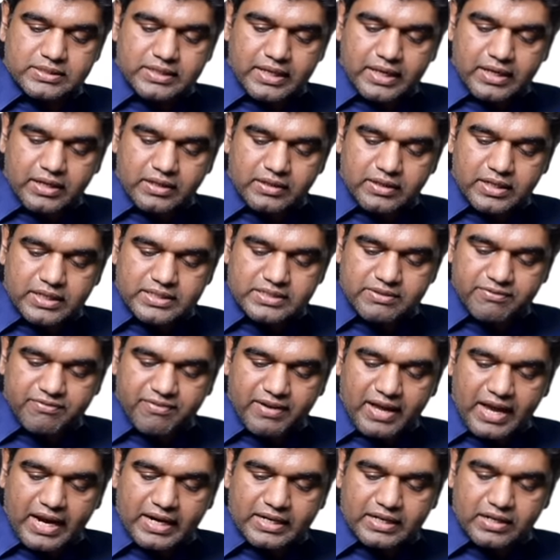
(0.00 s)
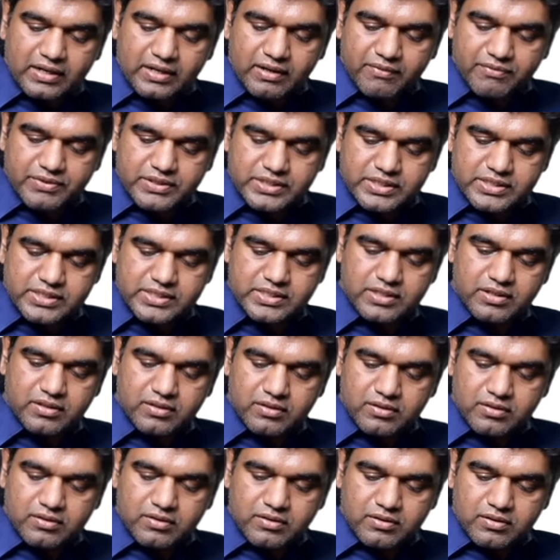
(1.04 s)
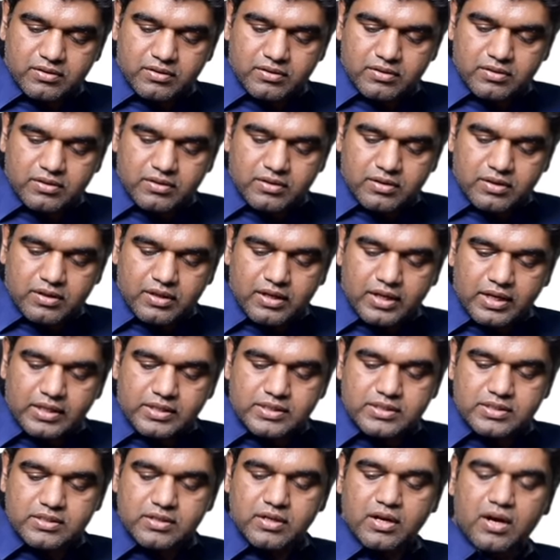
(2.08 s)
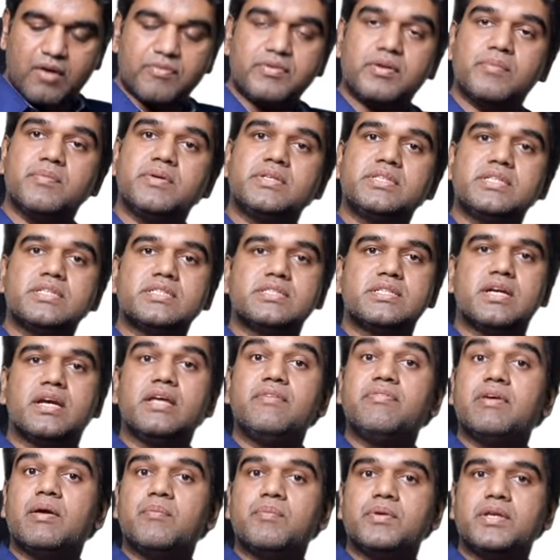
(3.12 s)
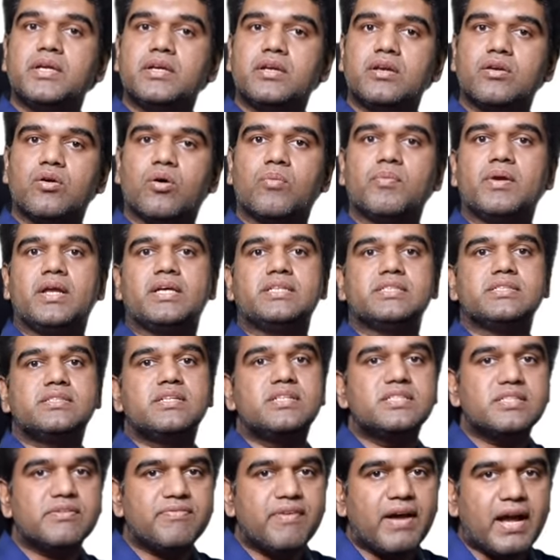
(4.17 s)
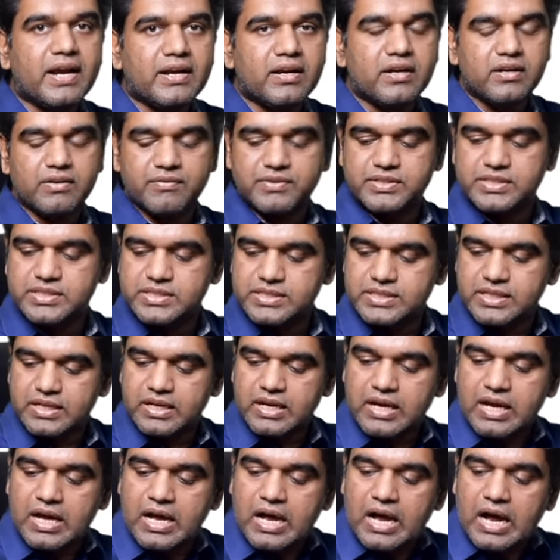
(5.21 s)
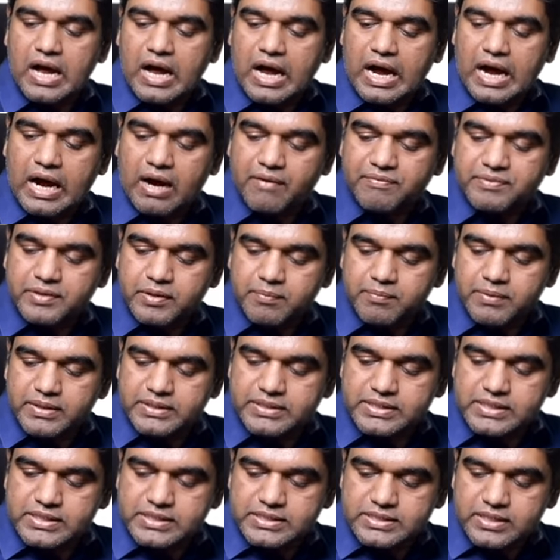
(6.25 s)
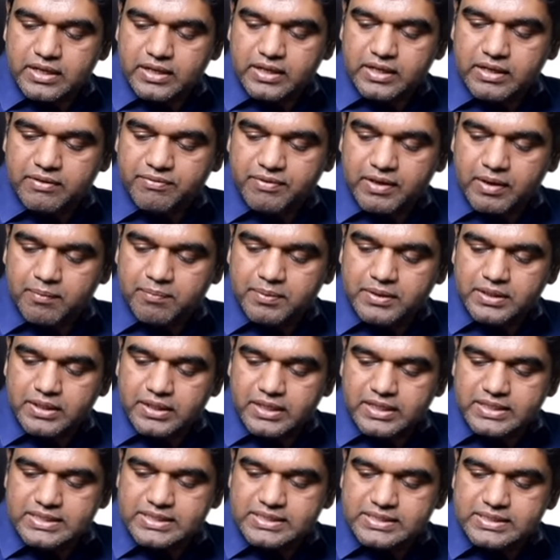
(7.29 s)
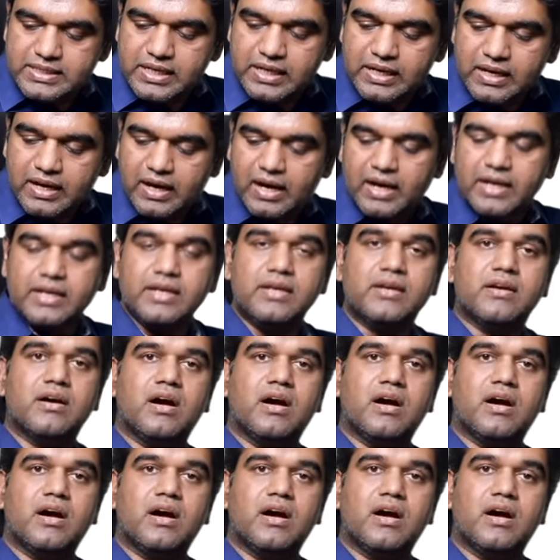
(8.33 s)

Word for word: then there is a factor deficiency correct after mixing study if APTT normalizes it is a factor deficiency after mixing study if APTT is still high